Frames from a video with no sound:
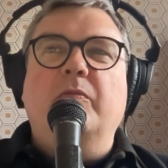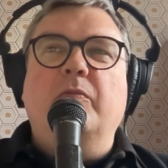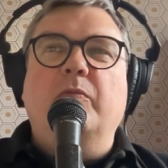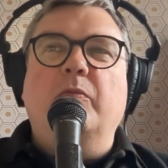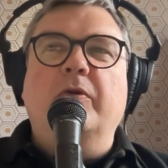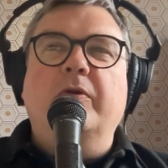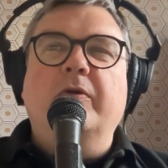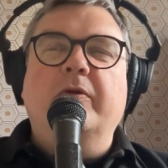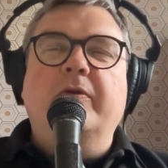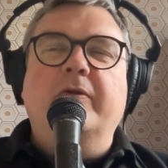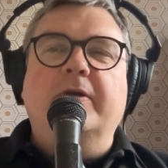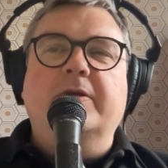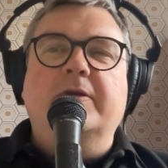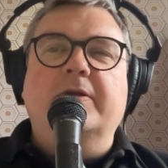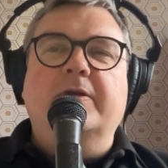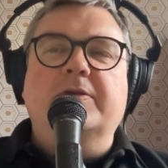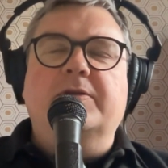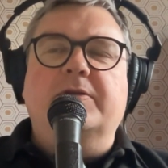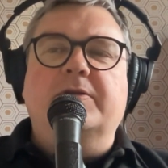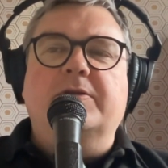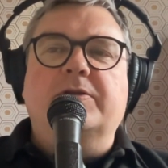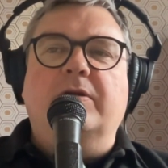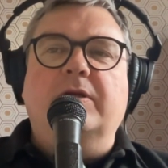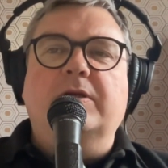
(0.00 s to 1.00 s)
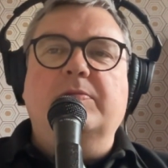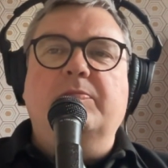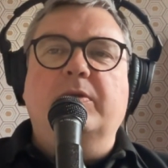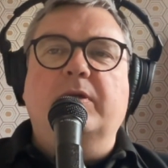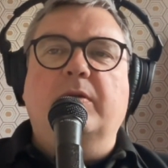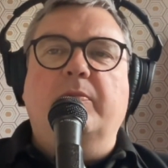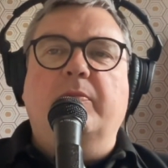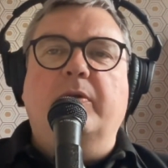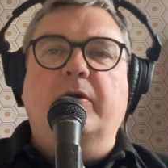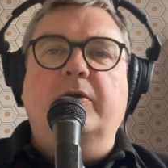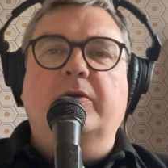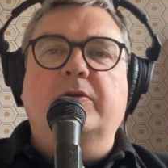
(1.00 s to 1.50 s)
of the things that strikes me
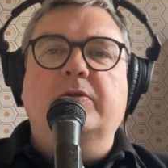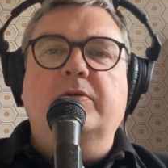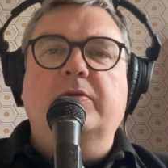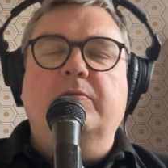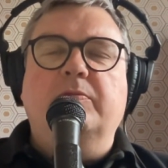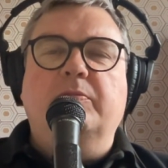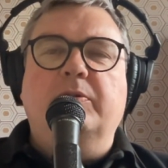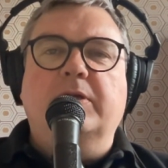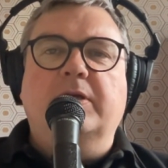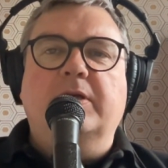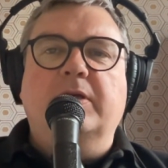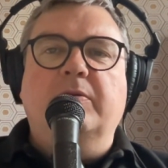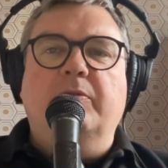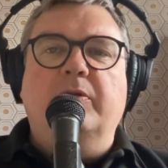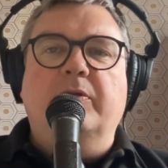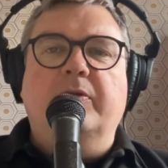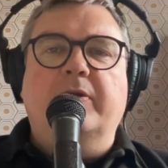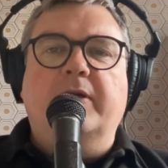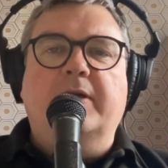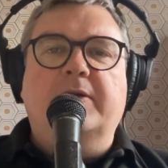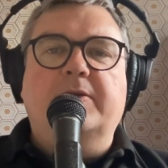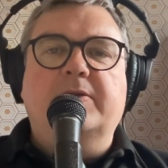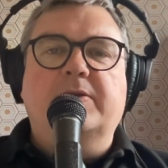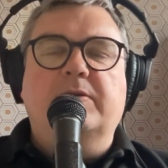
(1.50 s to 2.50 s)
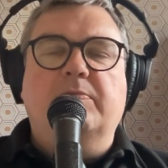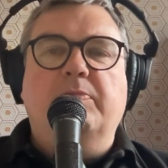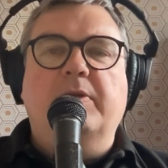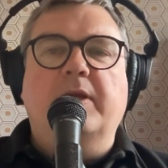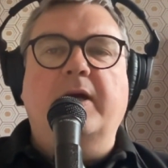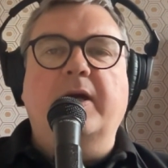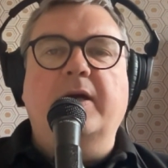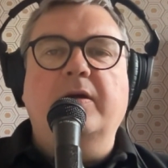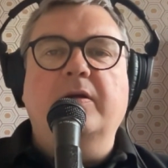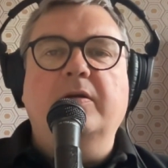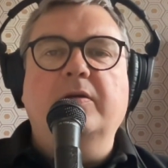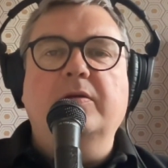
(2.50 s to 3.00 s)
about, particularly about that
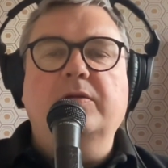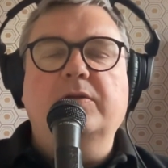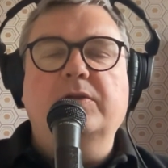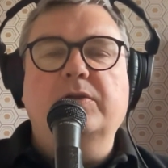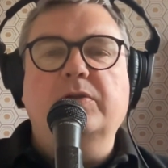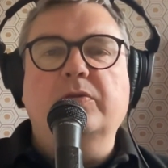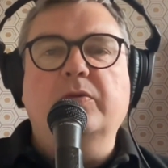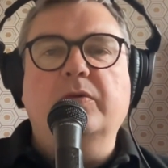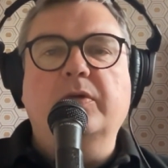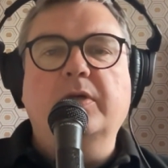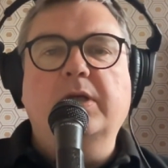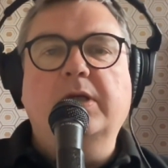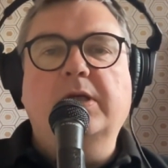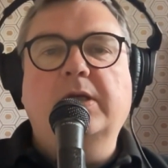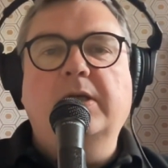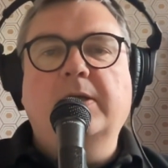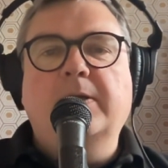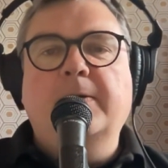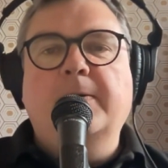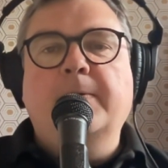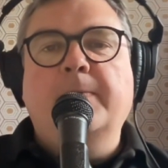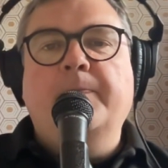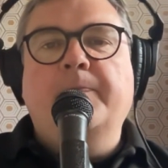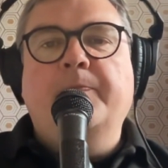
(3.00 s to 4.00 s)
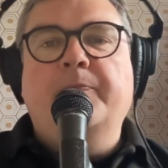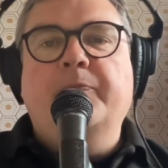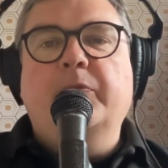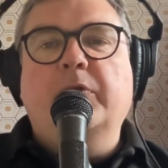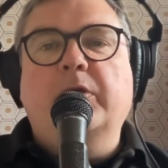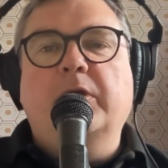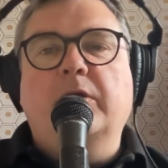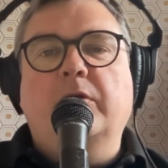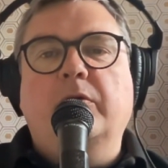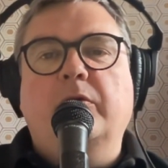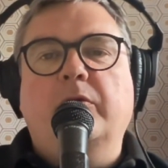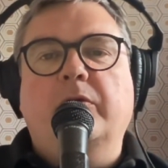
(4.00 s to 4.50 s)
supplier story,
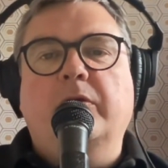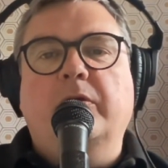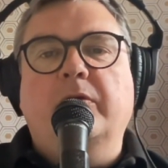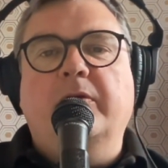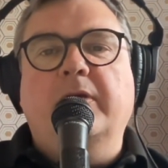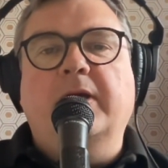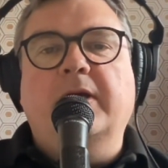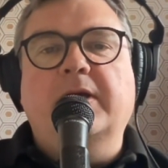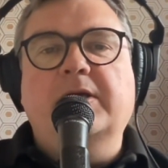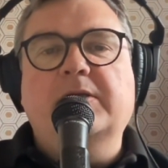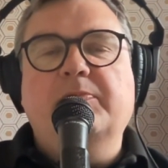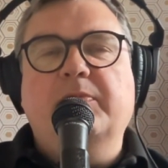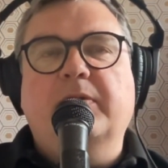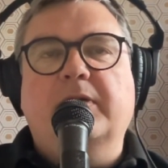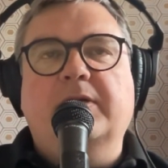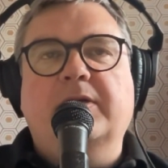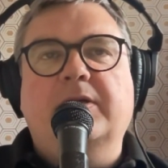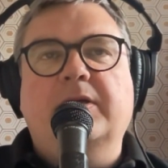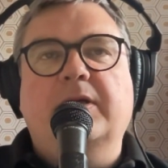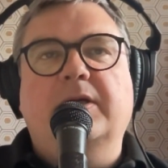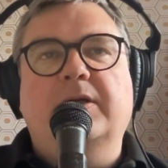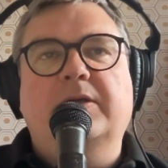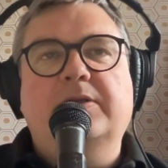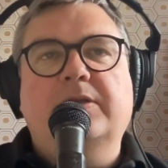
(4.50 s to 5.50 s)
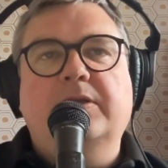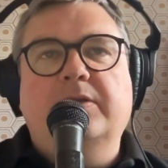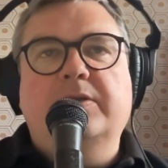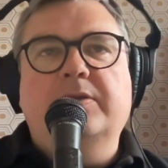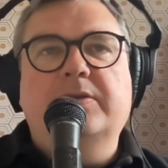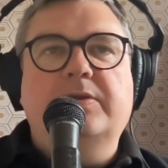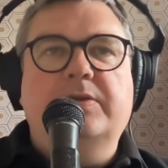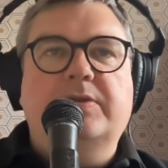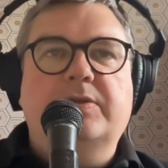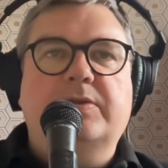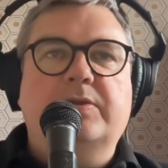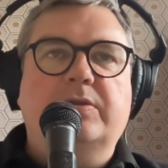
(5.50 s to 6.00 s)
the
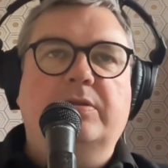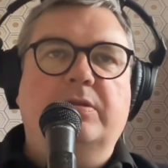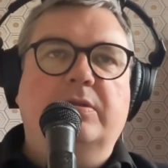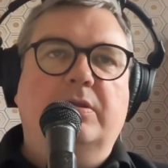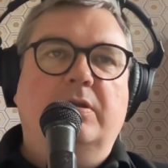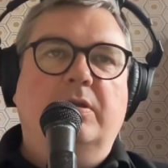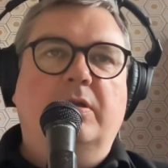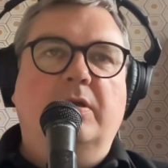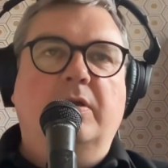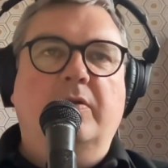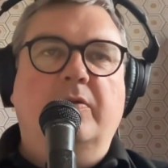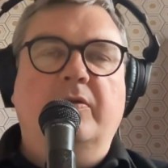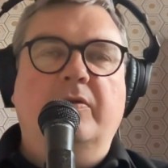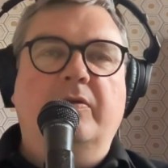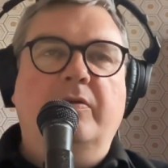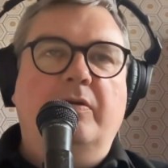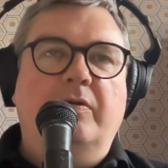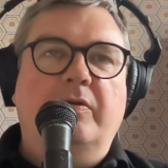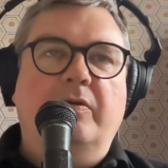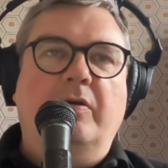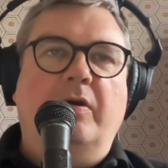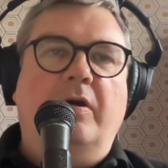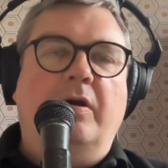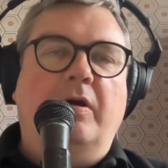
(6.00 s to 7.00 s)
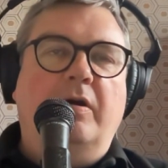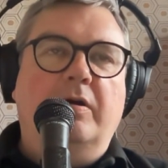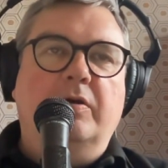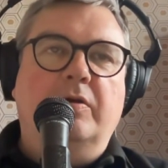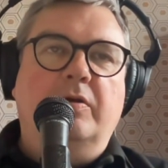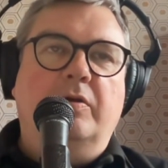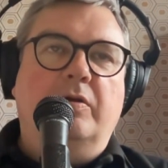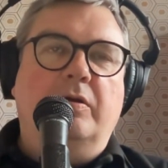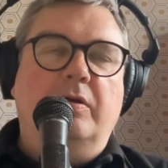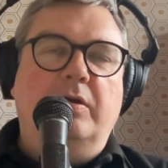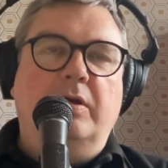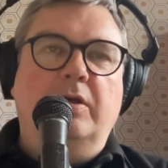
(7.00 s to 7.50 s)
expectations are,
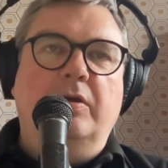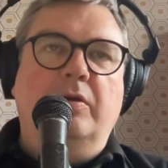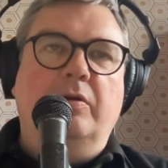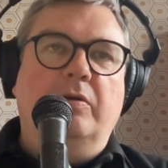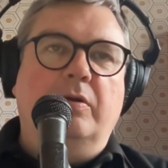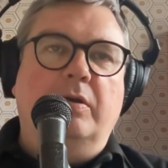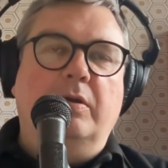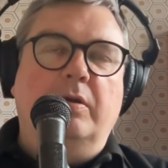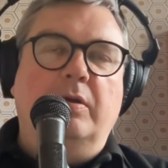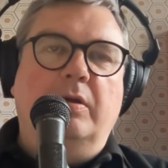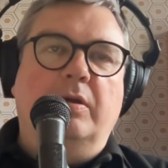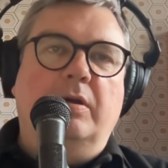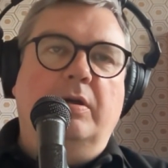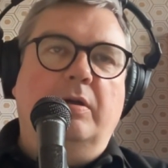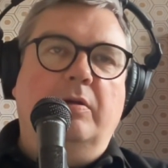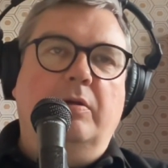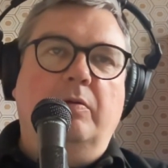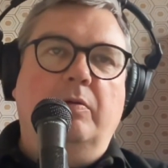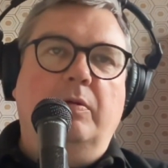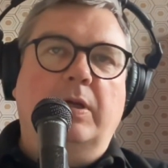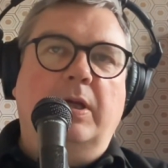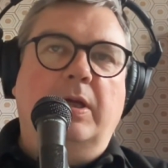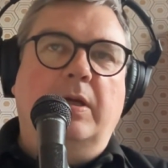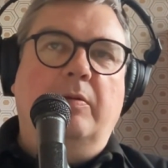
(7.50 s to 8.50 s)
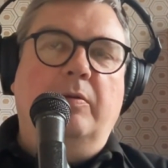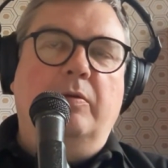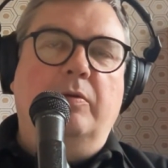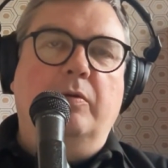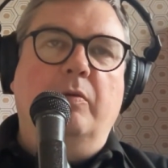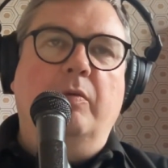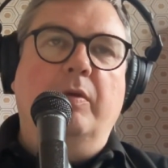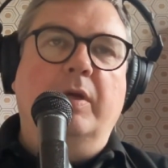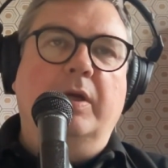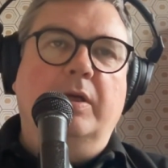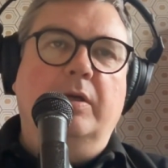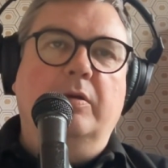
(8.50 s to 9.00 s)

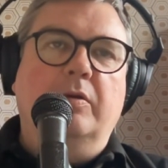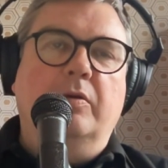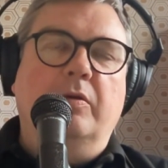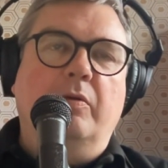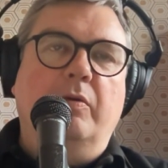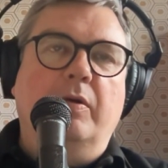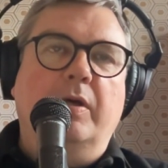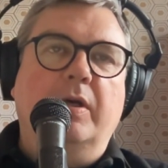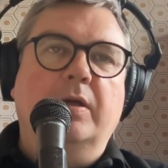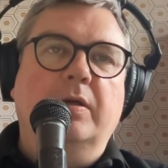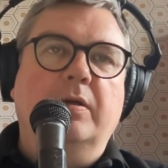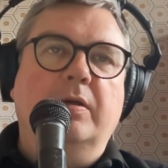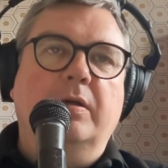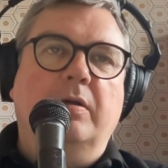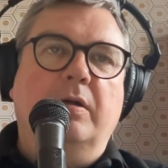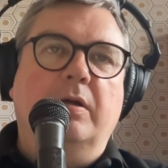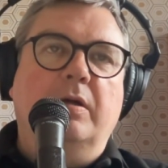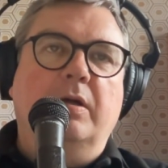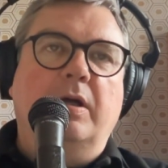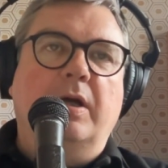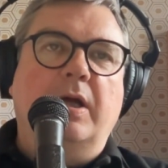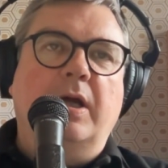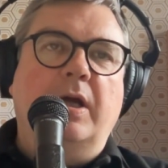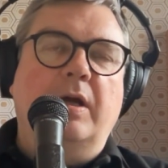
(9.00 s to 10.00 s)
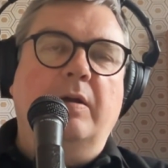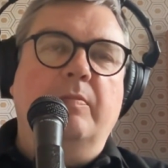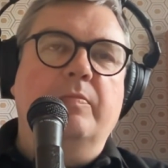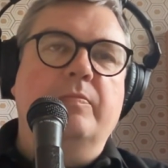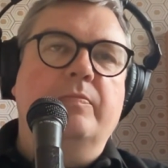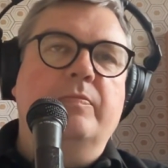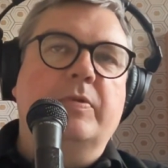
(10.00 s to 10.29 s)
growing and growing. Um,